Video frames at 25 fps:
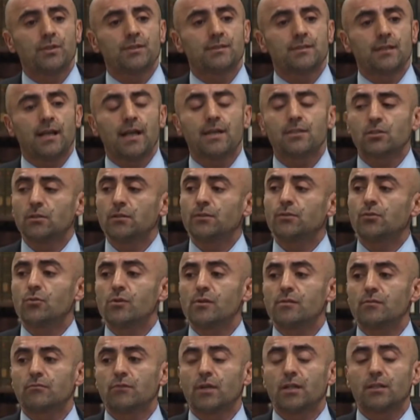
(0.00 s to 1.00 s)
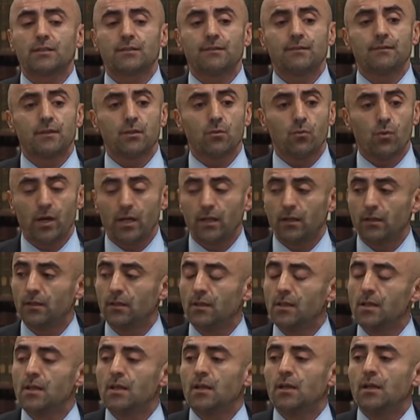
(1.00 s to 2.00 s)
It's actually doing relatively well,
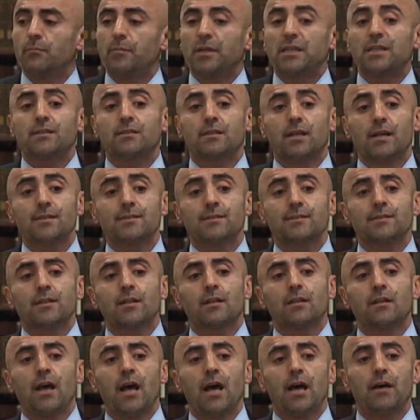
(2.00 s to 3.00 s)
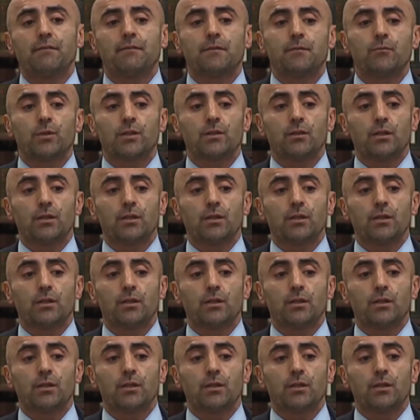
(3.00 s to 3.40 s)
but it does still have.